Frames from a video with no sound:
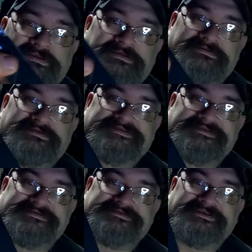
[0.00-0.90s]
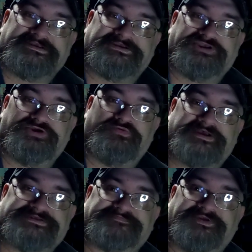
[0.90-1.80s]
This is the
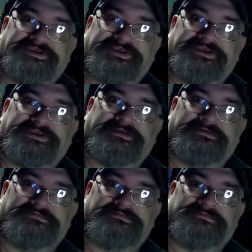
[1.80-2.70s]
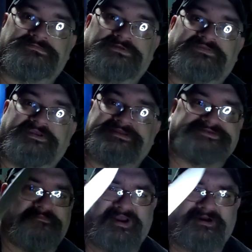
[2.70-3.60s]
QSP, I think it's
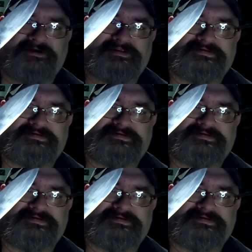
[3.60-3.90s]
the Parrot,